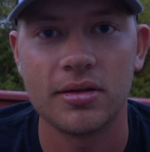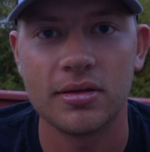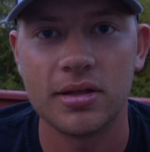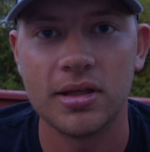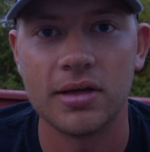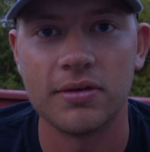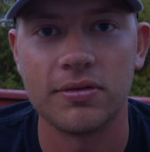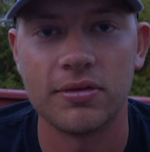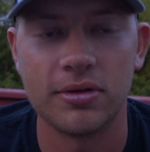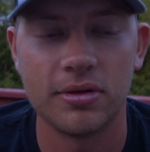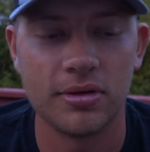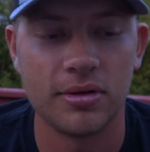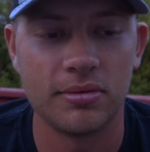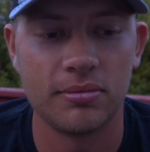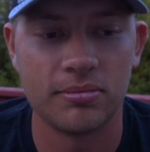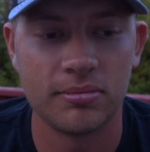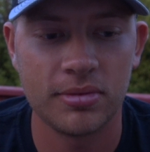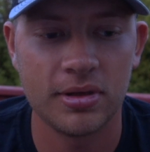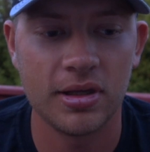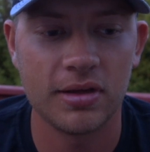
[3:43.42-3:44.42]

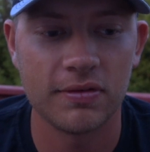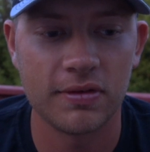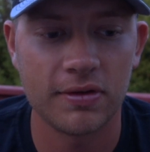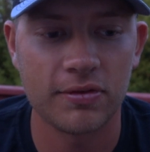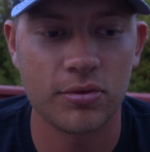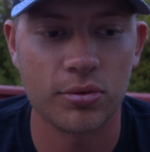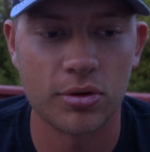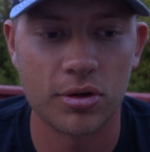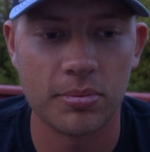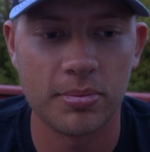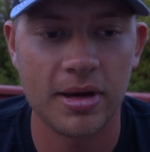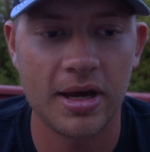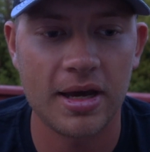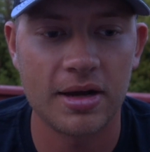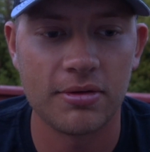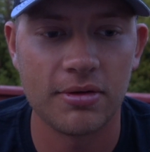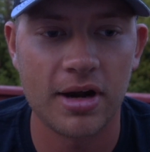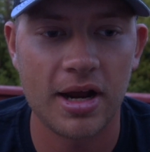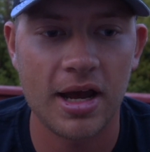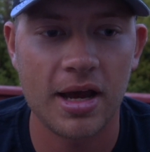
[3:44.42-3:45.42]
give everyone a
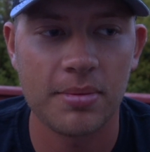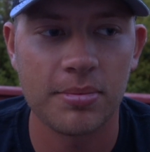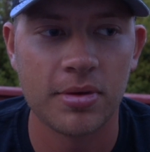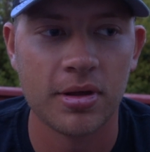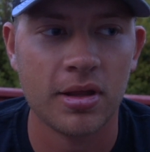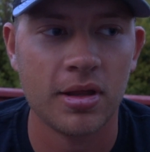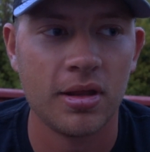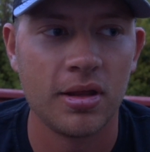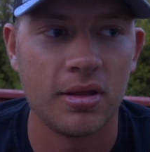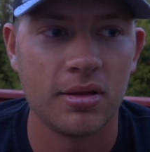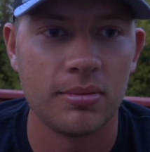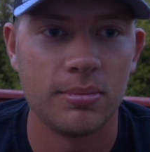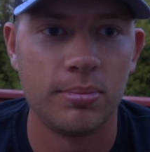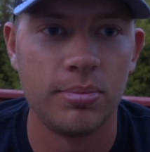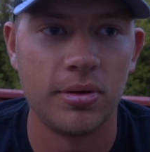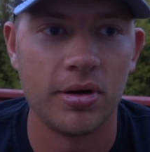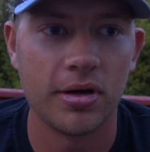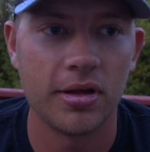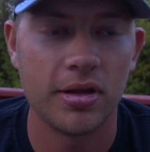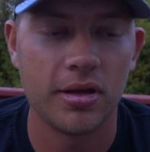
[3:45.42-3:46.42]
bad rap.
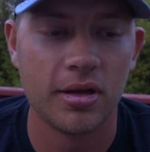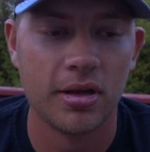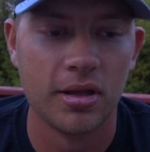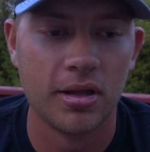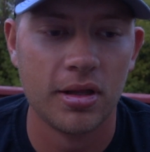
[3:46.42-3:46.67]
But